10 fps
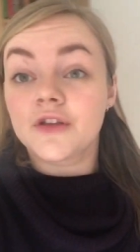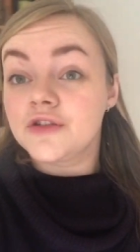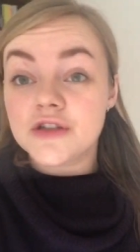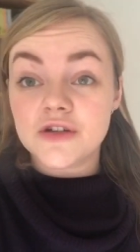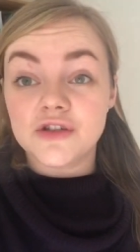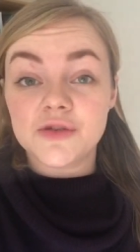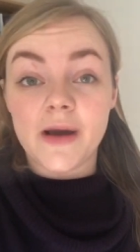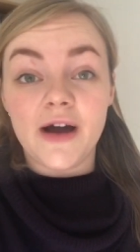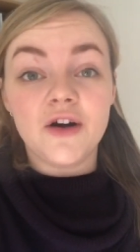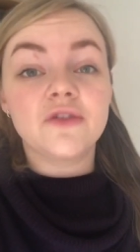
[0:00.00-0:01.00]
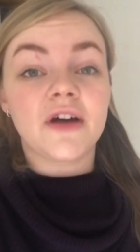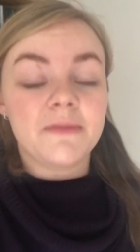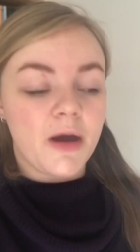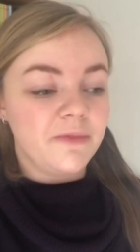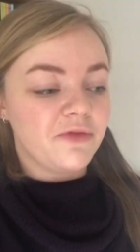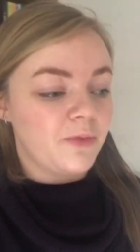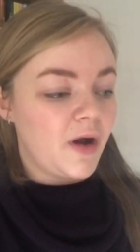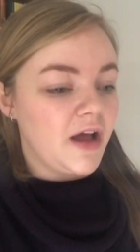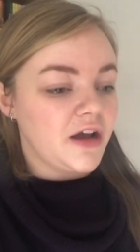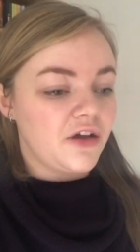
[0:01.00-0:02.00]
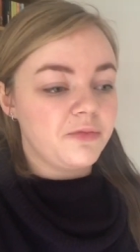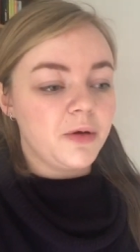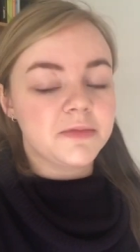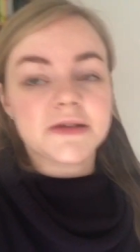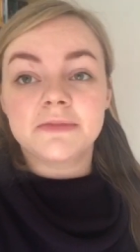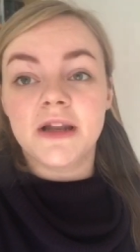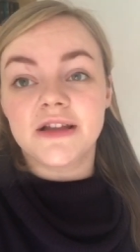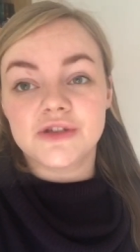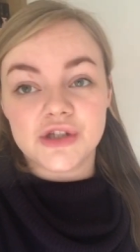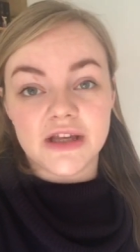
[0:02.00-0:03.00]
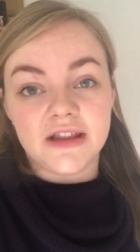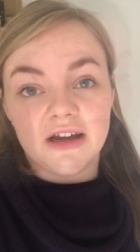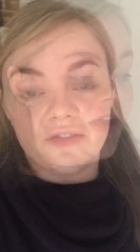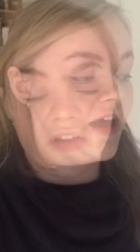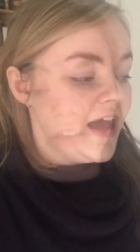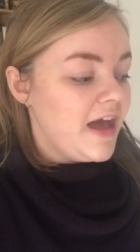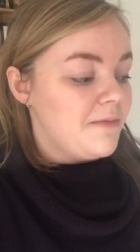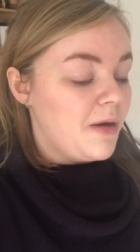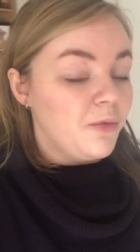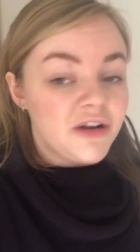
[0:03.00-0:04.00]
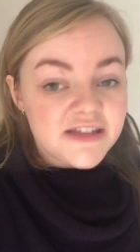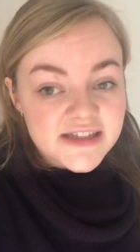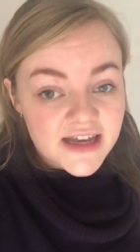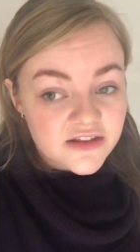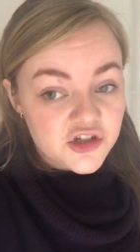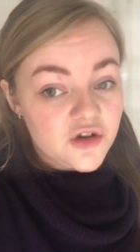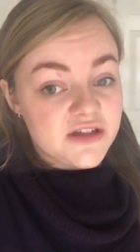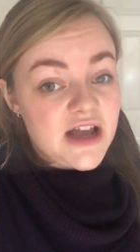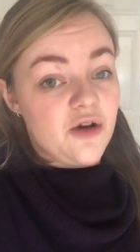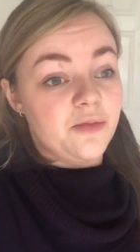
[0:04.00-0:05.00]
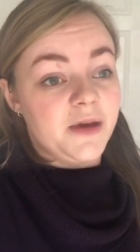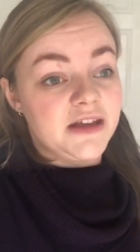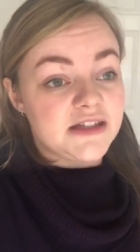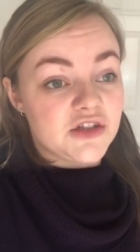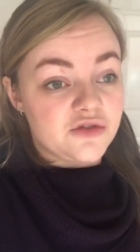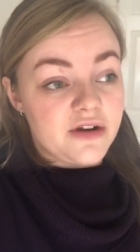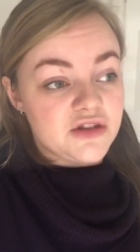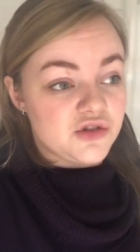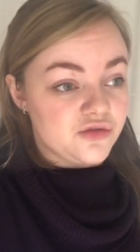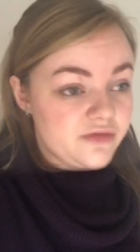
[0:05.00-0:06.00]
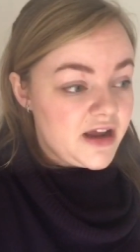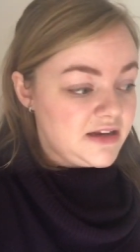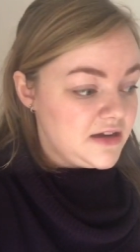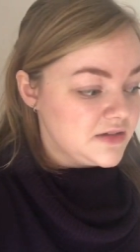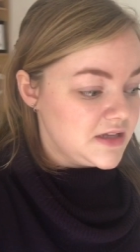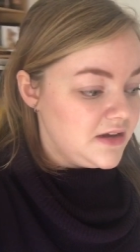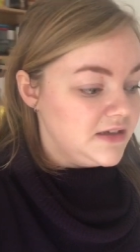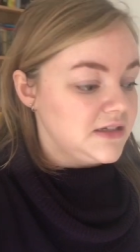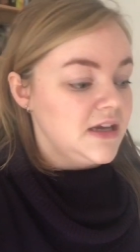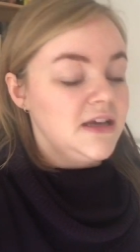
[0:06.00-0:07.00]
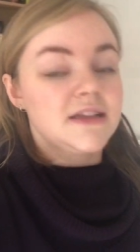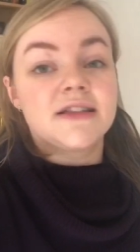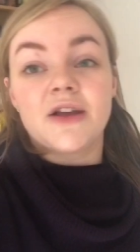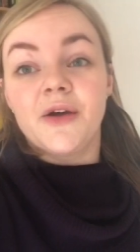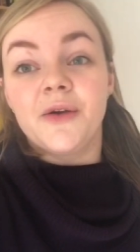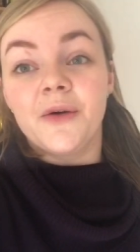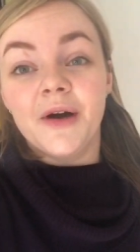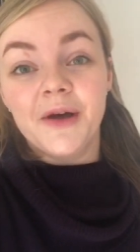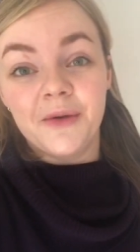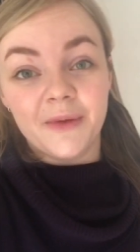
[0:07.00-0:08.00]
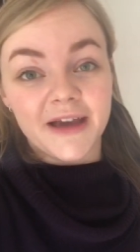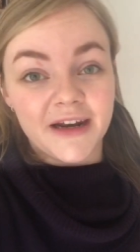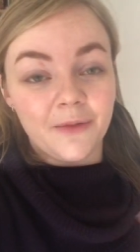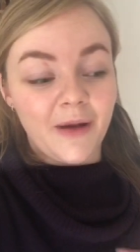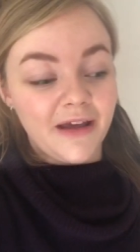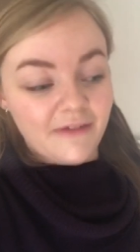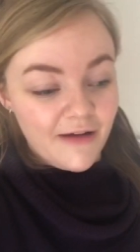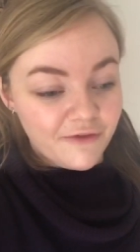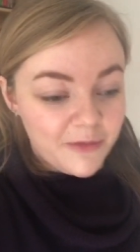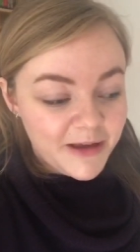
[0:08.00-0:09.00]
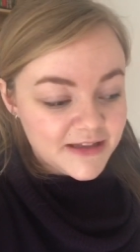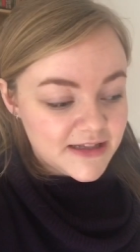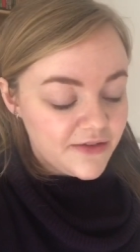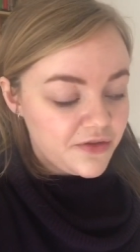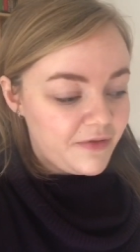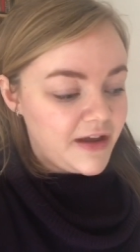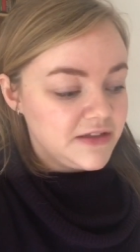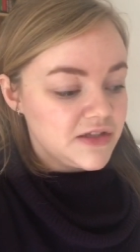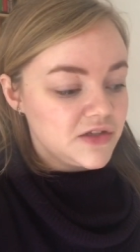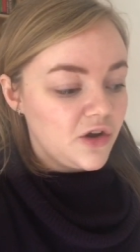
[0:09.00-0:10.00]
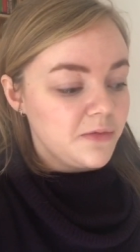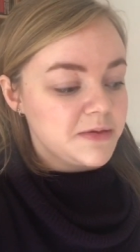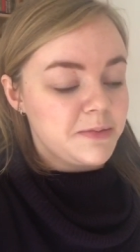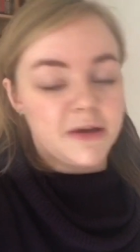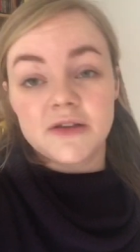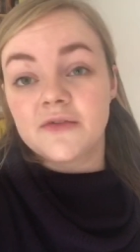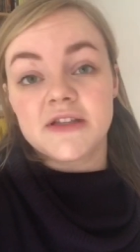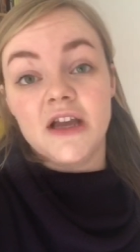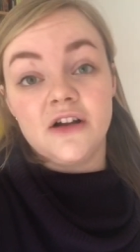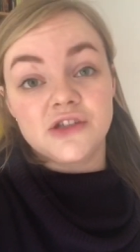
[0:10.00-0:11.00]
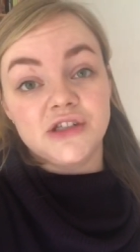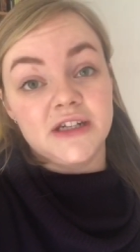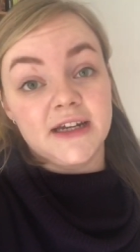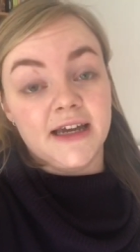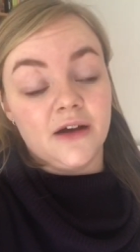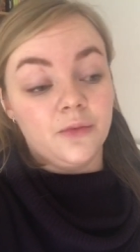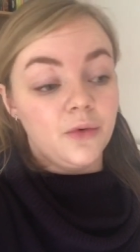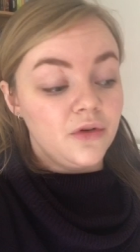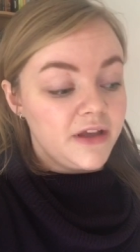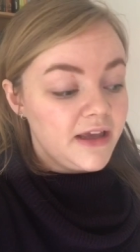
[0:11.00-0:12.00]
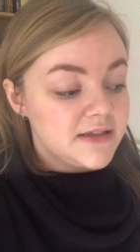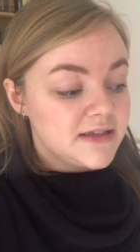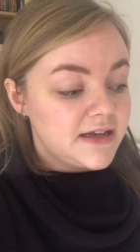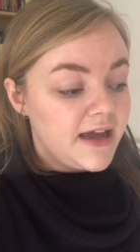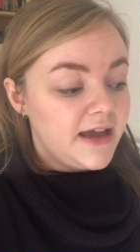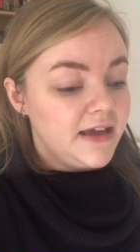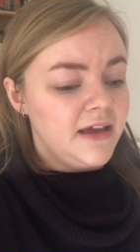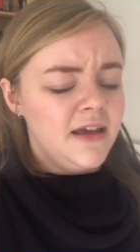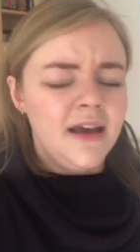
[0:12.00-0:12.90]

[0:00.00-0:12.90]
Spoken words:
just gone 12. I'm home from work. I've popped some lunch in the oven. I wanted to take the dogs out, but it's torrential rain outside. So we're going to wait around for a bit and see if the rain stops, because obviously Archie didn't get a walk yesterday.